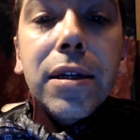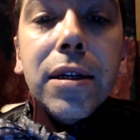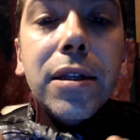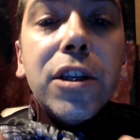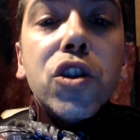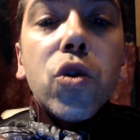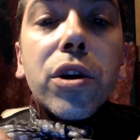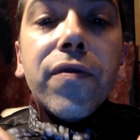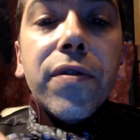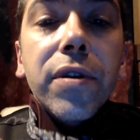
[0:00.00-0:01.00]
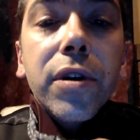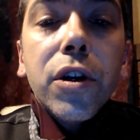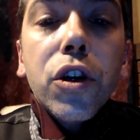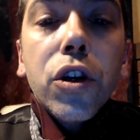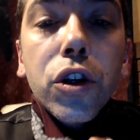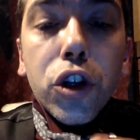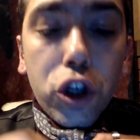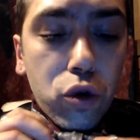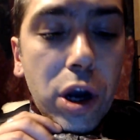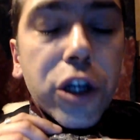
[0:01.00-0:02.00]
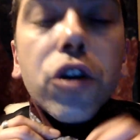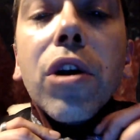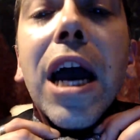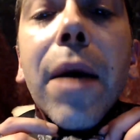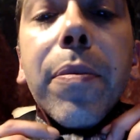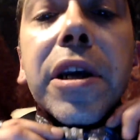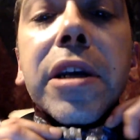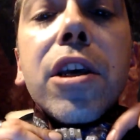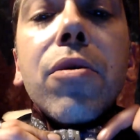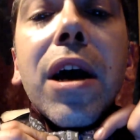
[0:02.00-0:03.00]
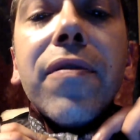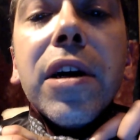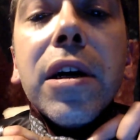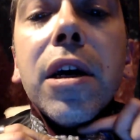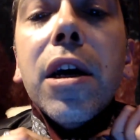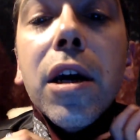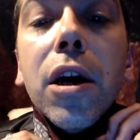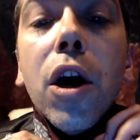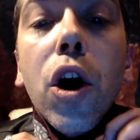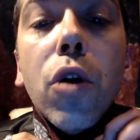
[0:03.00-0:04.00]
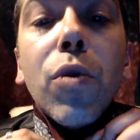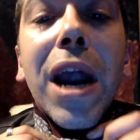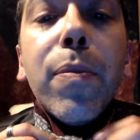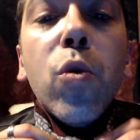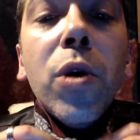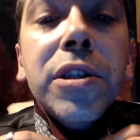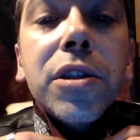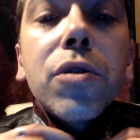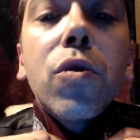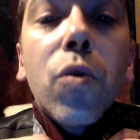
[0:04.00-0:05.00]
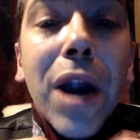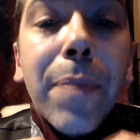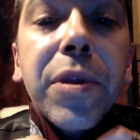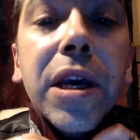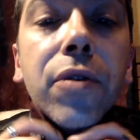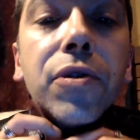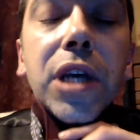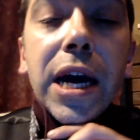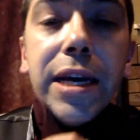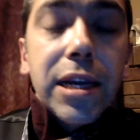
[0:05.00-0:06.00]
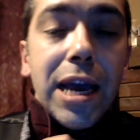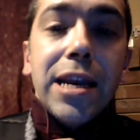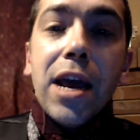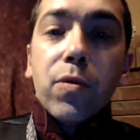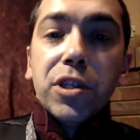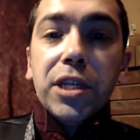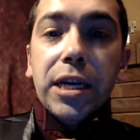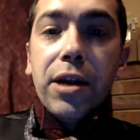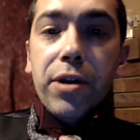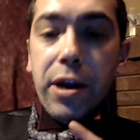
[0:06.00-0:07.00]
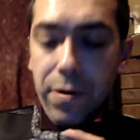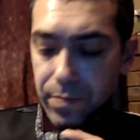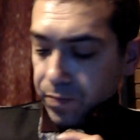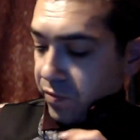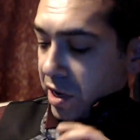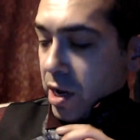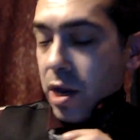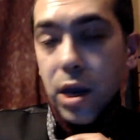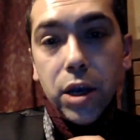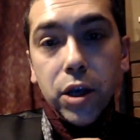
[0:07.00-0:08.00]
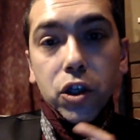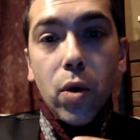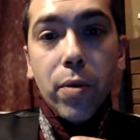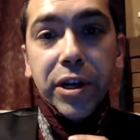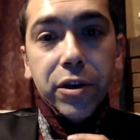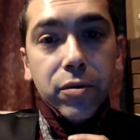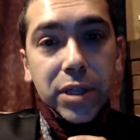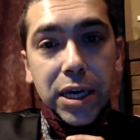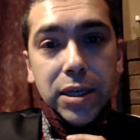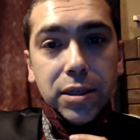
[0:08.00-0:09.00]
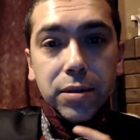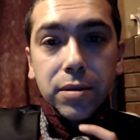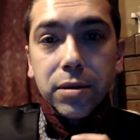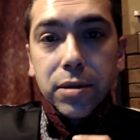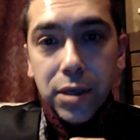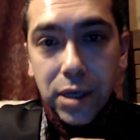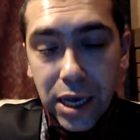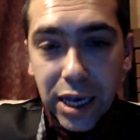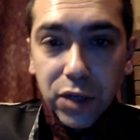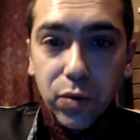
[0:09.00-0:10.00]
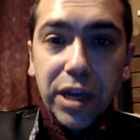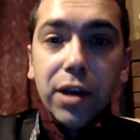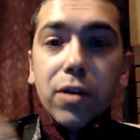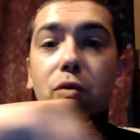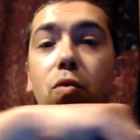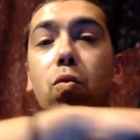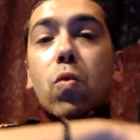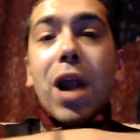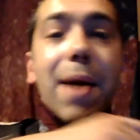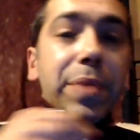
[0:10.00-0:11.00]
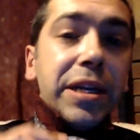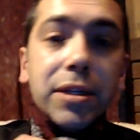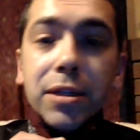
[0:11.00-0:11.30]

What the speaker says: this sort of structure happening. That you have a wrap once, wrap the other side, and now we're sticking out here. So what we do with this is we wrap it